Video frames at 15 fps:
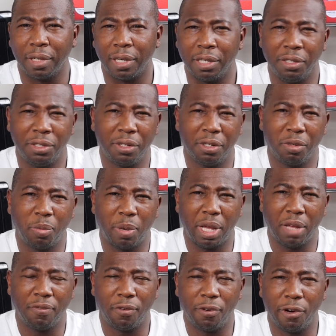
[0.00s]
are you gonna
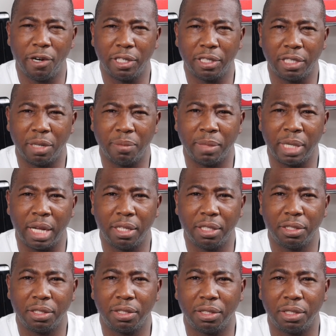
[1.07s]
pay $400
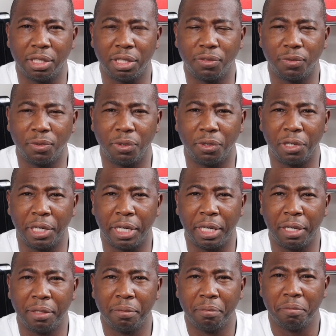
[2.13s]
something just for
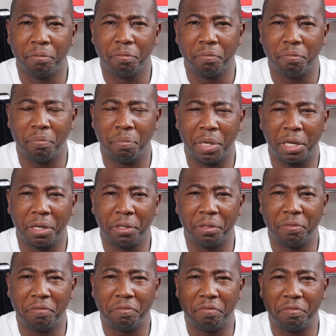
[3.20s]
a better
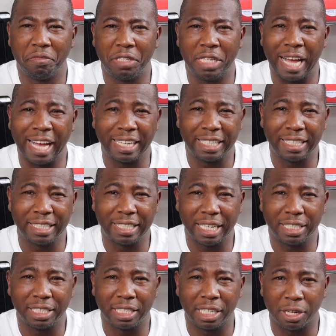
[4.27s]
docking
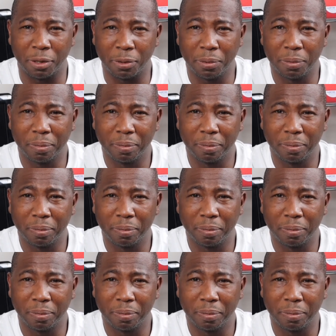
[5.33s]
station at home?